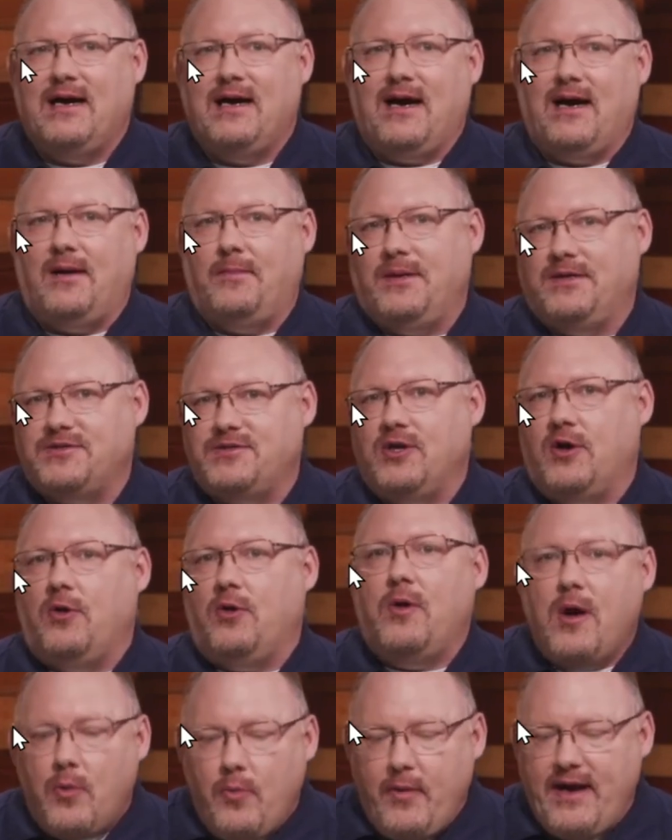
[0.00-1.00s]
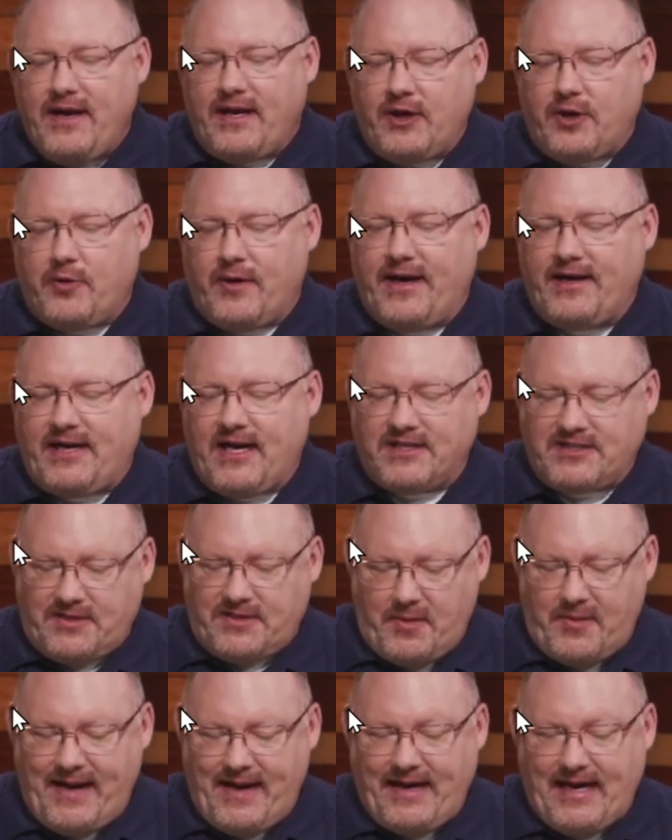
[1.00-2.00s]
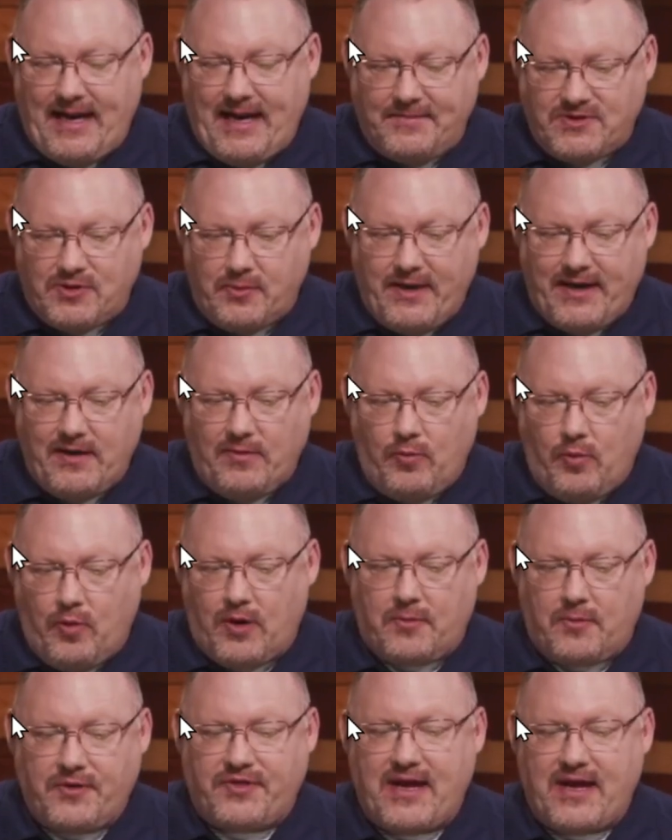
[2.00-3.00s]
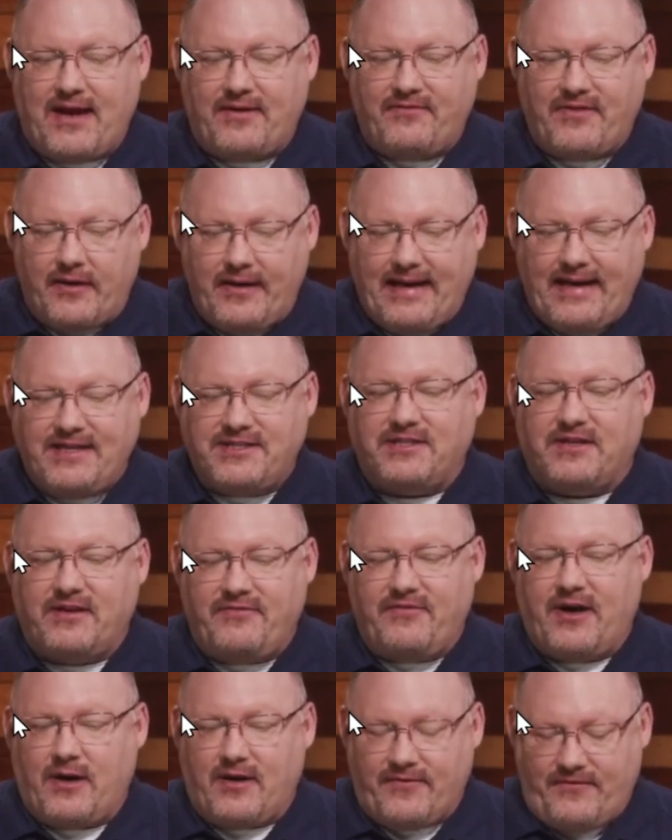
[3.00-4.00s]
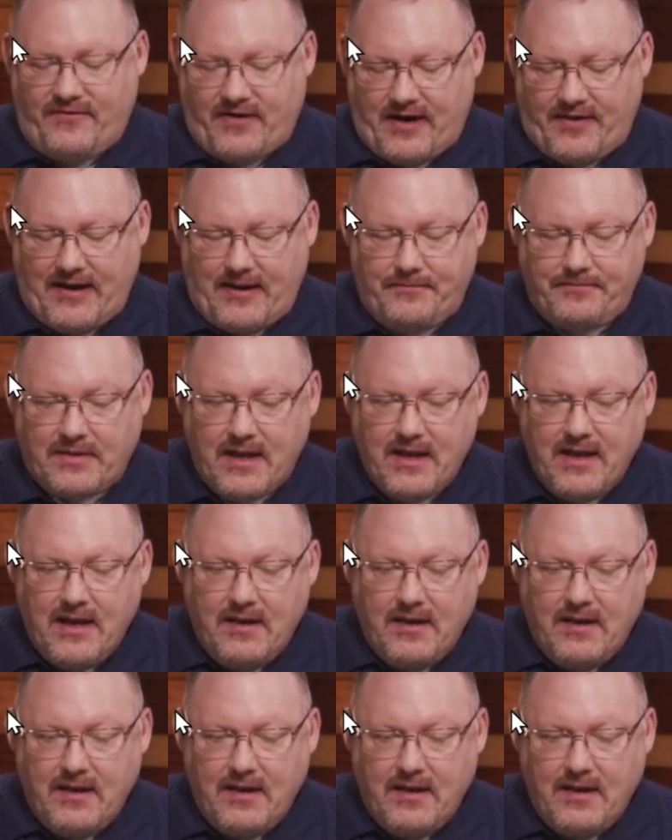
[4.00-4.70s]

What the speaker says: And so we can create custom domain names so we can work with that. Very easy to verify that.